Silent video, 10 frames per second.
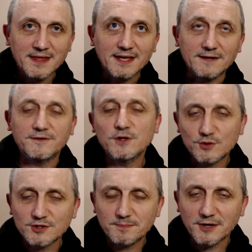If you do
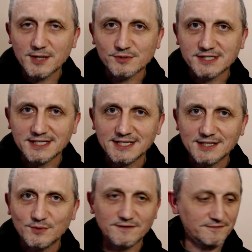a Bible study
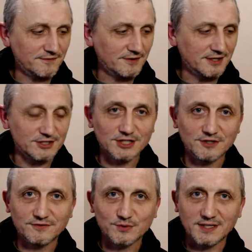with a
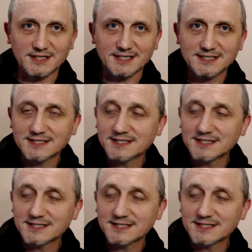Jehovah's Witness,